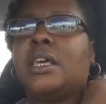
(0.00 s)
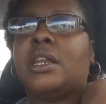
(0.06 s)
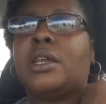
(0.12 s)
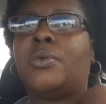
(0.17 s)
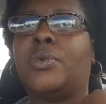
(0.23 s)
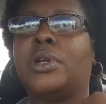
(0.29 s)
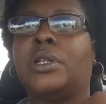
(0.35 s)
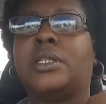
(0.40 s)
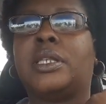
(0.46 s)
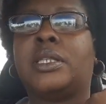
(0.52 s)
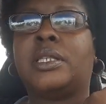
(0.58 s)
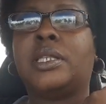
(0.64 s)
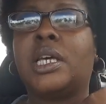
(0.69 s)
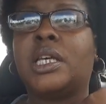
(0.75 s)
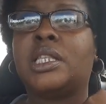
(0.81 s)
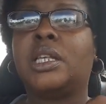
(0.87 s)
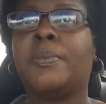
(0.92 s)
then it went to
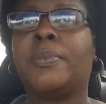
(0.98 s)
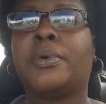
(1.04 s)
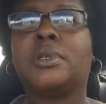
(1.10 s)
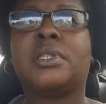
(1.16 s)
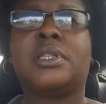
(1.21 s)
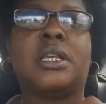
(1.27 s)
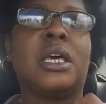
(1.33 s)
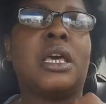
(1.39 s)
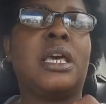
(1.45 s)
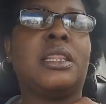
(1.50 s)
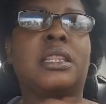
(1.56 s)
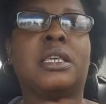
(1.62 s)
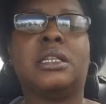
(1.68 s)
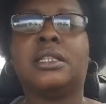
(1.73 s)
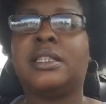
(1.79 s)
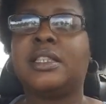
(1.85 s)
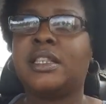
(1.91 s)
sixty
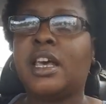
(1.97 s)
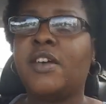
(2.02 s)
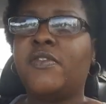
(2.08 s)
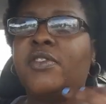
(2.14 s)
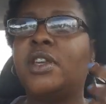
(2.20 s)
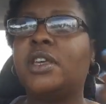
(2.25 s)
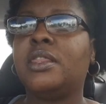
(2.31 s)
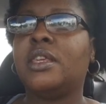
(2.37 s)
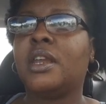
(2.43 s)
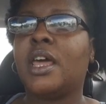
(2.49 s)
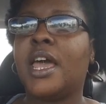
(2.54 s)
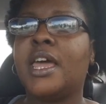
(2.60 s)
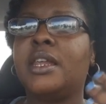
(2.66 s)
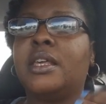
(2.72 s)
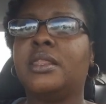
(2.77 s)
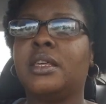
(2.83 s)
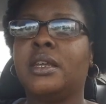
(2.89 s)
percent, then seventy, then
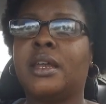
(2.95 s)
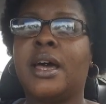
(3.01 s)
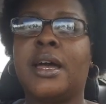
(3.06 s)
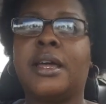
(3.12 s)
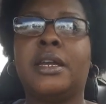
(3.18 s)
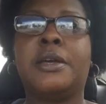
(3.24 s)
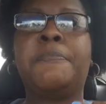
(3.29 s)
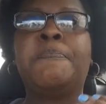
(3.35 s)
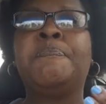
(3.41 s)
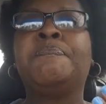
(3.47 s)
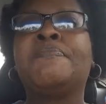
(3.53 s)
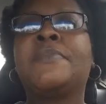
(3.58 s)
eighty, then ninety.